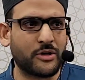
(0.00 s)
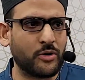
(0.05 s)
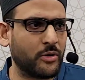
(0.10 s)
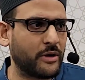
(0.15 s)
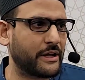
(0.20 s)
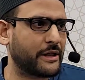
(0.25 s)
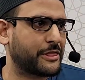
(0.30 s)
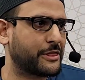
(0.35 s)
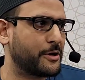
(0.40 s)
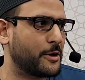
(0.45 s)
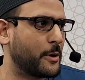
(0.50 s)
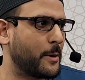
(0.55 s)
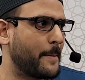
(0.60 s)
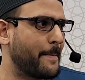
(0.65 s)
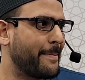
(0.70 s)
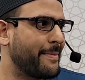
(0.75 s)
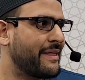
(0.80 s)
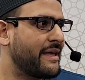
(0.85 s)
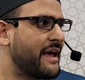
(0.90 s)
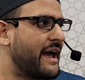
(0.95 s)
going
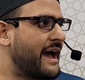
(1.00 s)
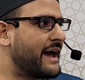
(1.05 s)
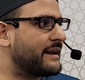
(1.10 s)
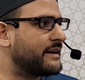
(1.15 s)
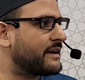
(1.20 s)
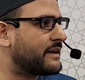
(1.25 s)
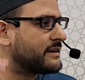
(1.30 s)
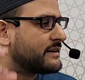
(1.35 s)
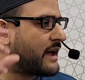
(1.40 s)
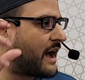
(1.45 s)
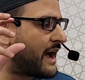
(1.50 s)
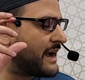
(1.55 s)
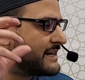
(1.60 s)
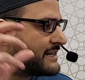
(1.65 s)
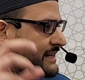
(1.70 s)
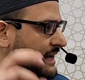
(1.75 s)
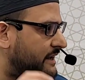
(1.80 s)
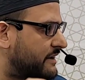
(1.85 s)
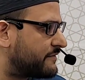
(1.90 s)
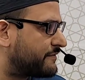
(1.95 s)
through, and it
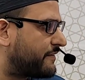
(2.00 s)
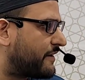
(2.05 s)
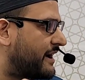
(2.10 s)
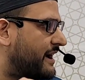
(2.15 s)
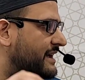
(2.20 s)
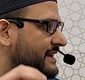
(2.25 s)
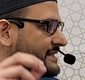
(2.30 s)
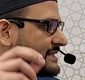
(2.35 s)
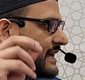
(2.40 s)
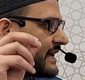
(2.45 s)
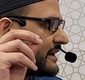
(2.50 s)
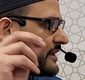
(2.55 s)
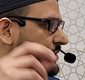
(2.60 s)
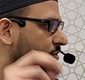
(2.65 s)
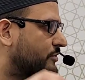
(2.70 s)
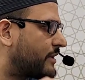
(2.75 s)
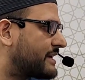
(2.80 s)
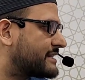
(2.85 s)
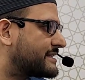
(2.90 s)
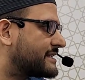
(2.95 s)
identifies and
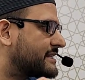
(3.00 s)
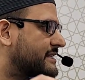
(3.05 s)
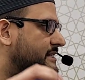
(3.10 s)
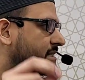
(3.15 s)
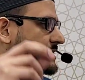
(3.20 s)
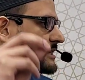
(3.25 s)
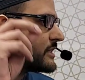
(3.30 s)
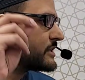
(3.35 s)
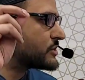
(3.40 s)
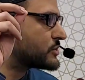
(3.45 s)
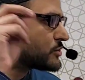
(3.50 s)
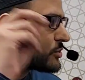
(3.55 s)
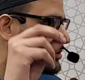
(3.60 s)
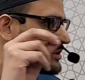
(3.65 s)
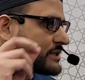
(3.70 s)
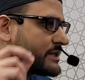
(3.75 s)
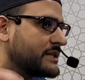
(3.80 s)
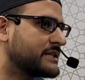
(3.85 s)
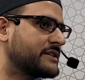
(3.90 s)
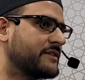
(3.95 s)
addresses the
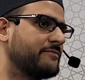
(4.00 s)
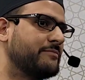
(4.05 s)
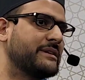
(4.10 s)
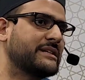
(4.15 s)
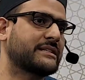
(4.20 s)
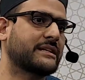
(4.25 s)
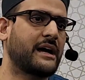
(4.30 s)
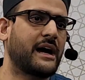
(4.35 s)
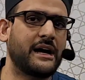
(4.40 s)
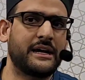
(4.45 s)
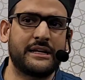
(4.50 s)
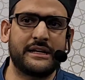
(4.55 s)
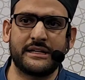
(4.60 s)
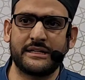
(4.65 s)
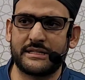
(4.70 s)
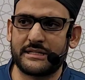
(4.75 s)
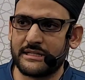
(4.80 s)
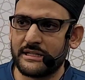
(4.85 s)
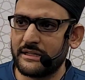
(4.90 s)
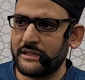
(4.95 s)
sources of
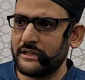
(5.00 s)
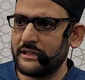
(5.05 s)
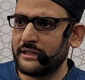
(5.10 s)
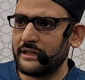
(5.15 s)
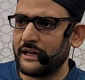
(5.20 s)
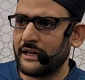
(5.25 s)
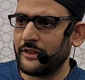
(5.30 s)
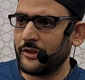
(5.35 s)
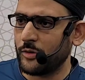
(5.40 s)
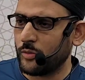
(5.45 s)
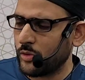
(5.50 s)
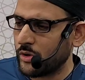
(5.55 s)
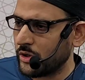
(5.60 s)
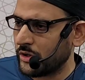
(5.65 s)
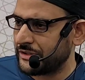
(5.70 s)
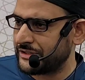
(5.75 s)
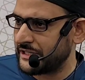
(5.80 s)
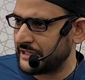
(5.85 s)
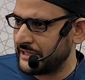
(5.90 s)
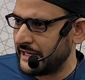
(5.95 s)
misguidance in the
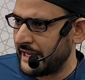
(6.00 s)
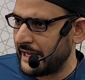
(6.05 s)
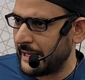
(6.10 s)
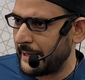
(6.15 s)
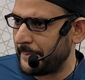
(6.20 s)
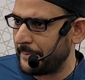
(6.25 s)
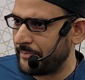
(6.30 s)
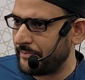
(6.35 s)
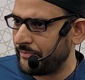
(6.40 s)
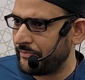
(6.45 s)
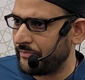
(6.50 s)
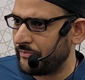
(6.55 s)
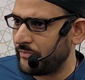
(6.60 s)
world today.